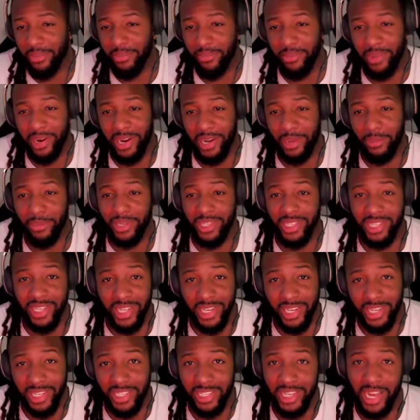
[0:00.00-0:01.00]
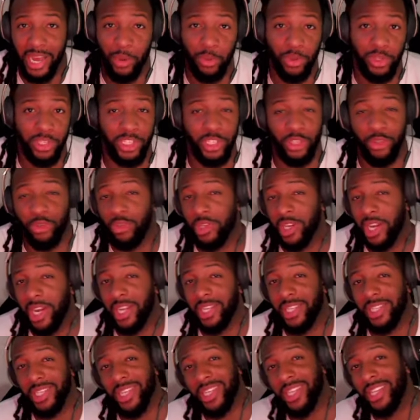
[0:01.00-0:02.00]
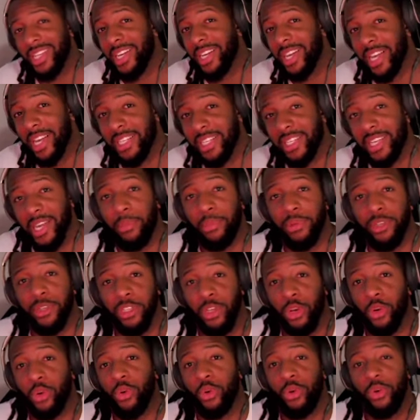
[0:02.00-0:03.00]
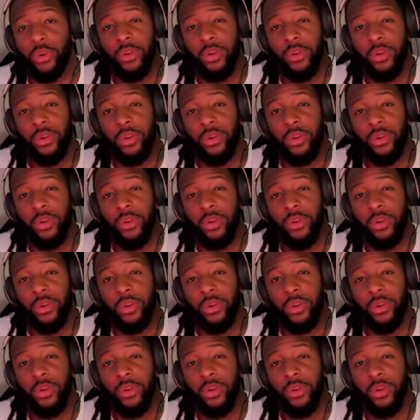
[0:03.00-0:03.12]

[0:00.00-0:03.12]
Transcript: My name is Dennis. I will see you guys in the next episode.